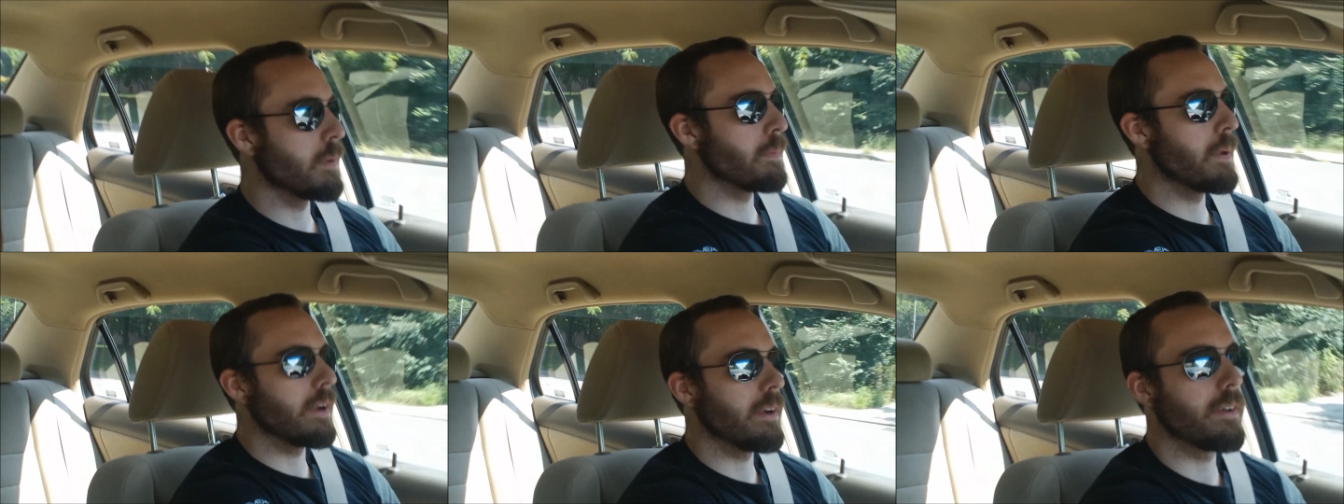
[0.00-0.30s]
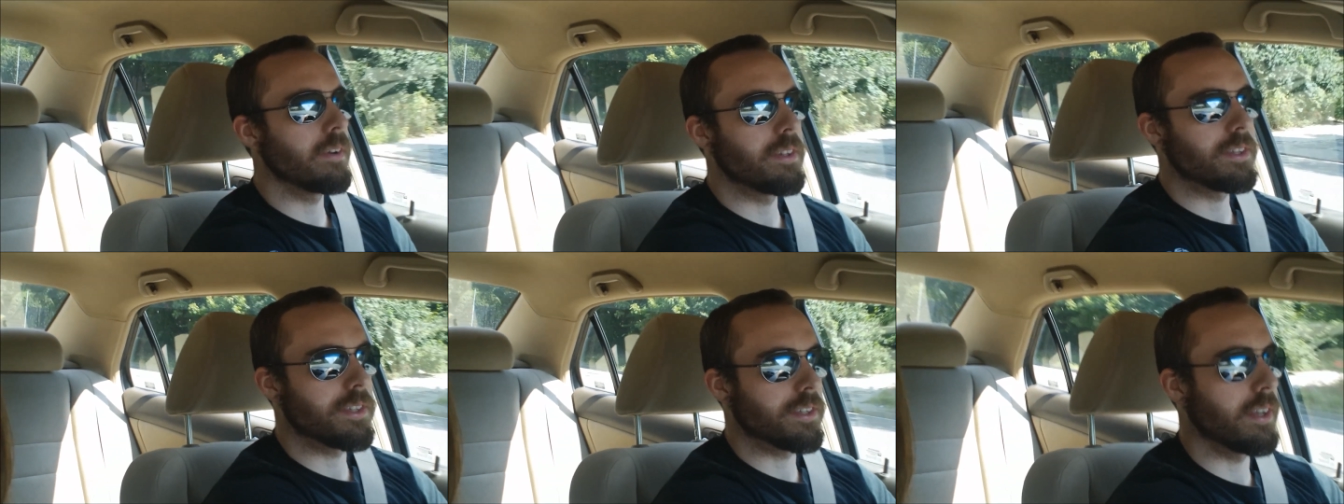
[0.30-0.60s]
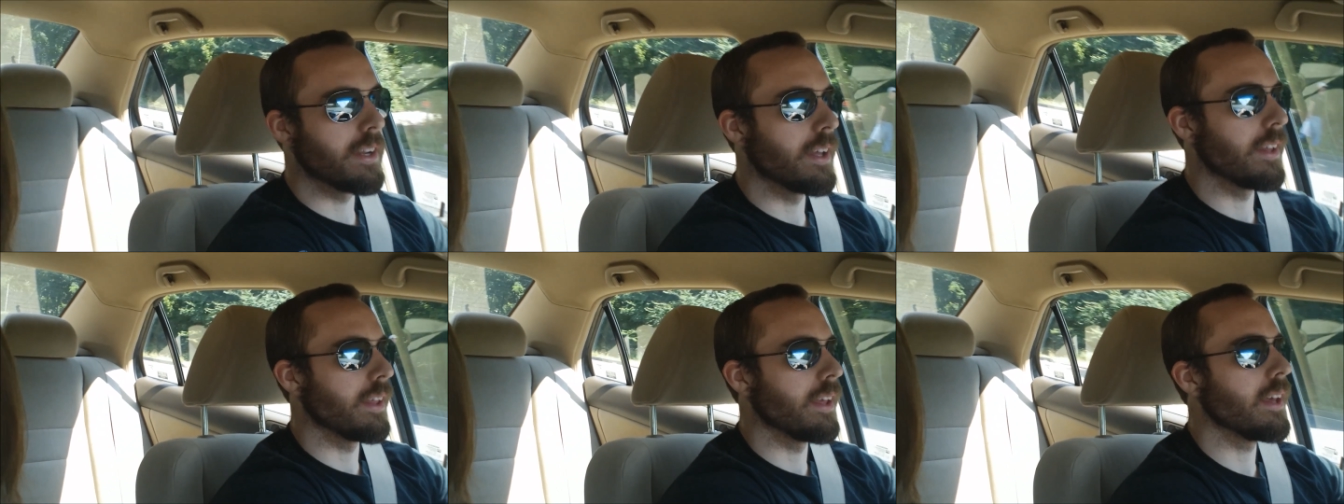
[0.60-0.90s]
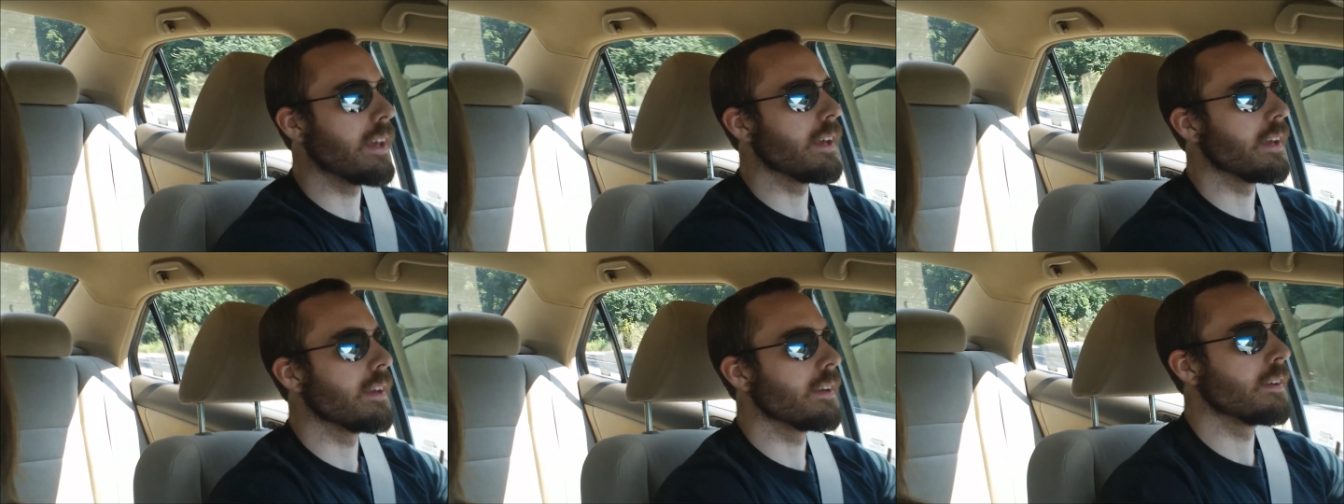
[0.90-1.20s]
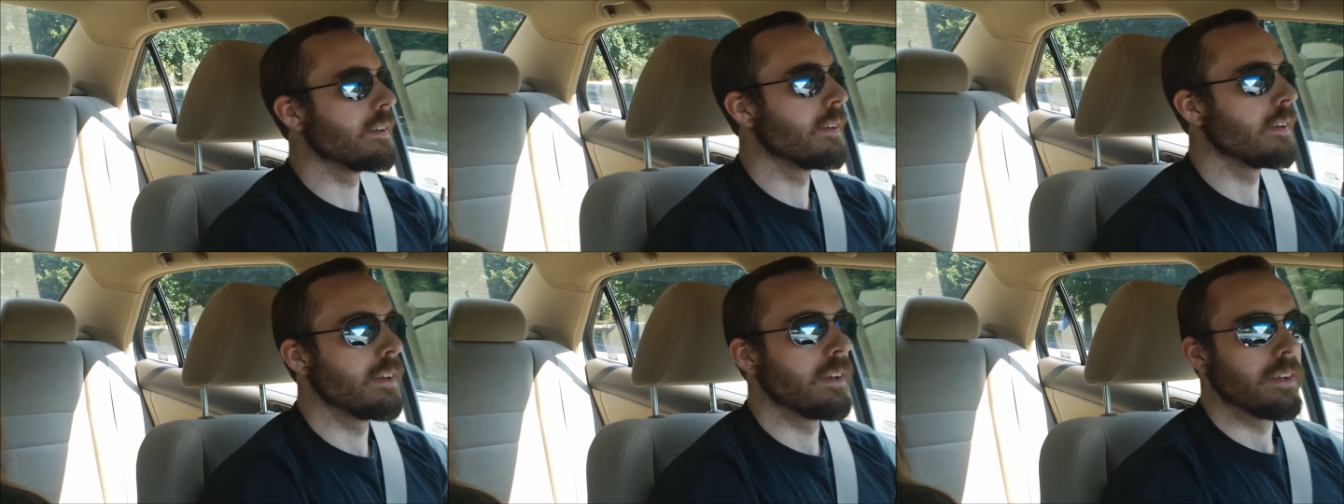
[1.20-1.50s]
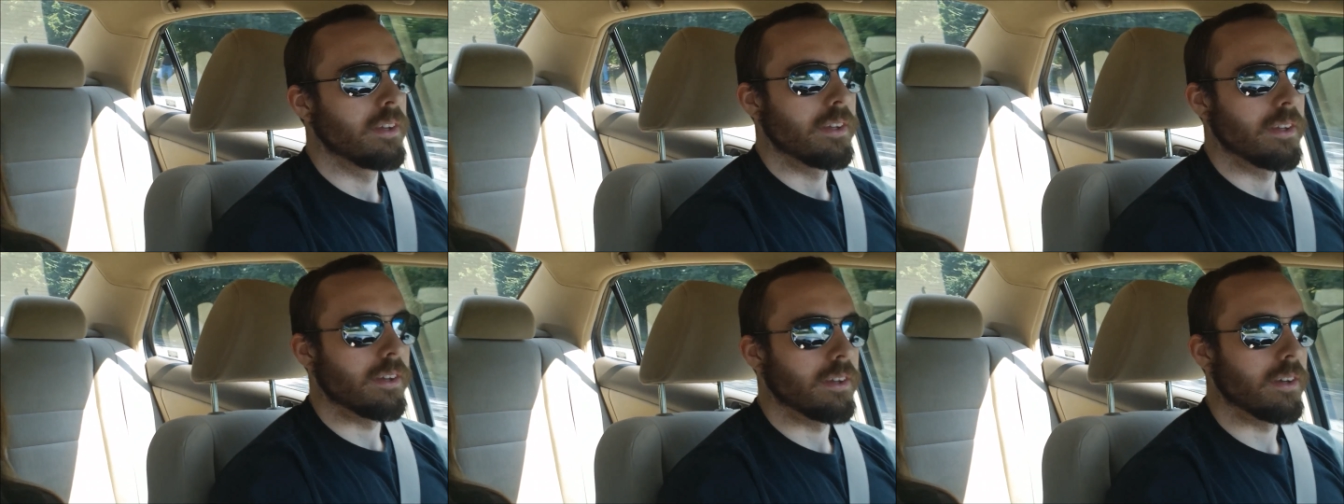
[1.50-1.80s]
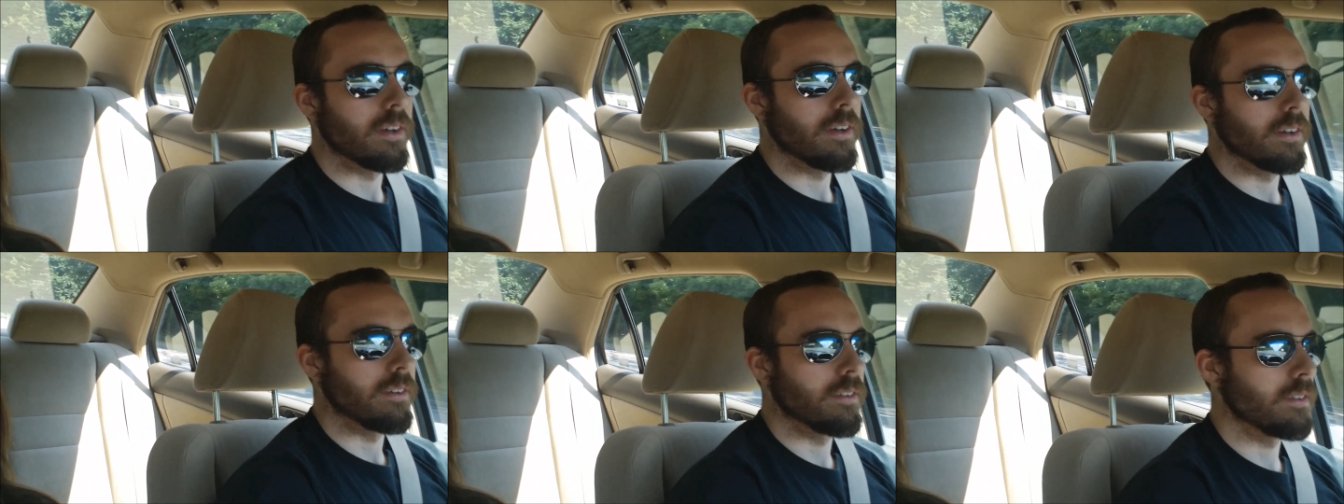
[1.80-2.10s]
my parents in LA
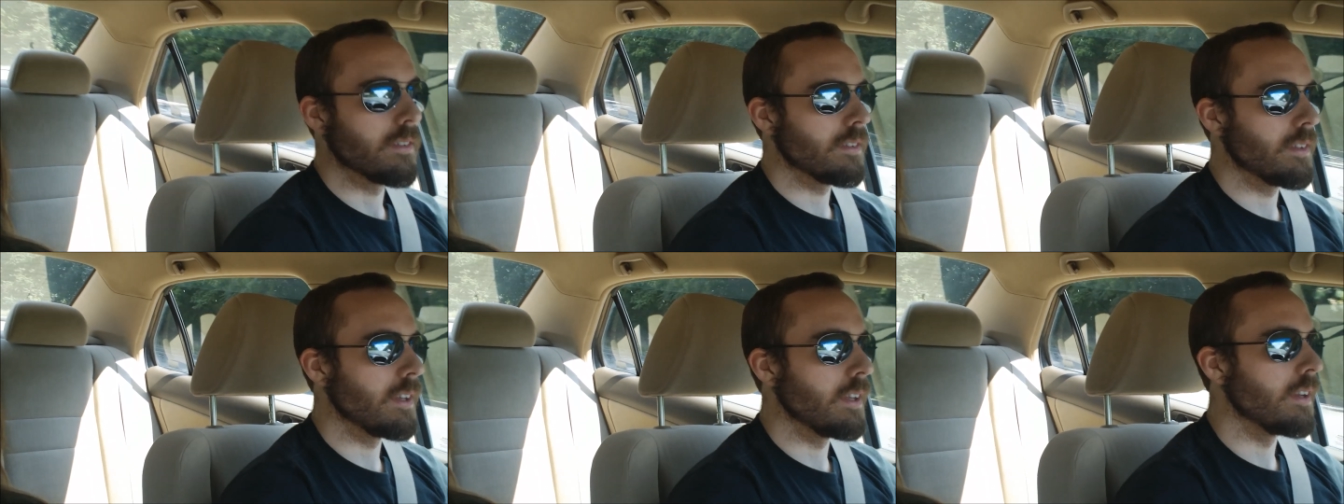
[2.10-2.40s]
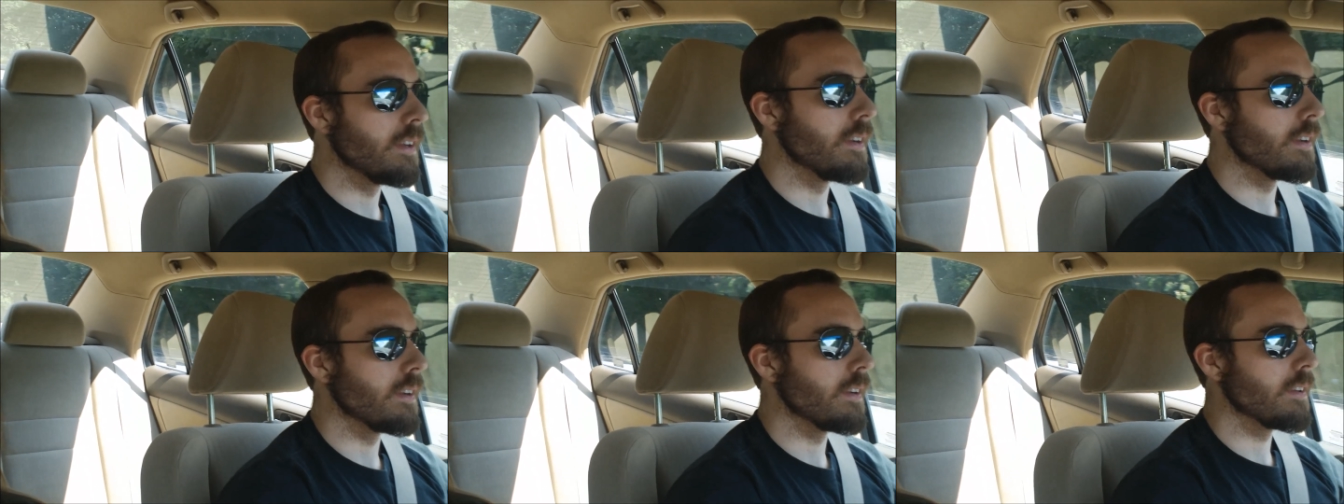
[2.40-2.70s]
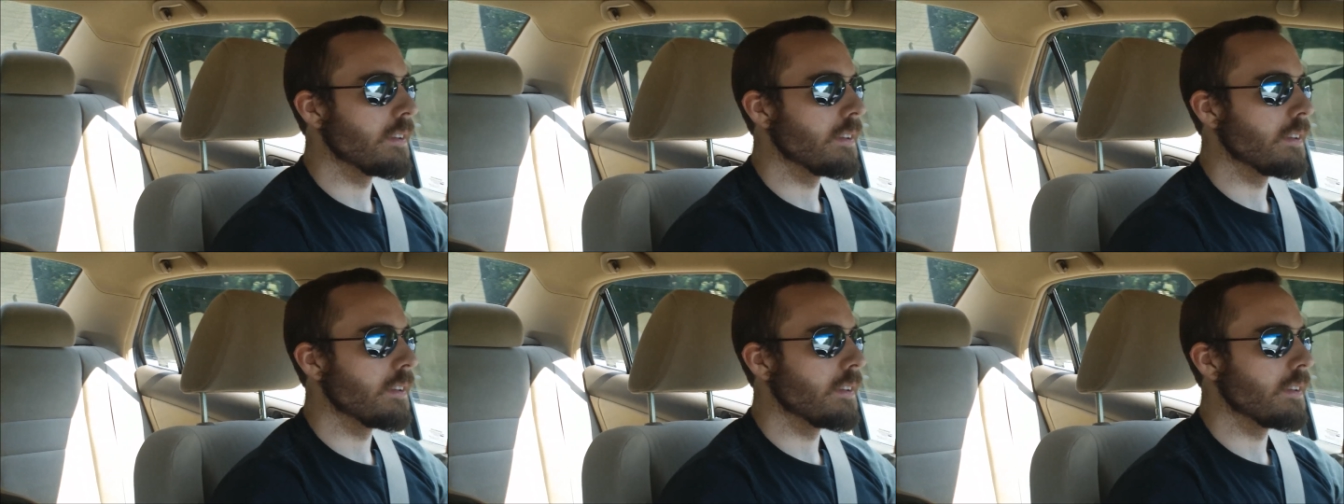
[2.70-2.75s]
uh, in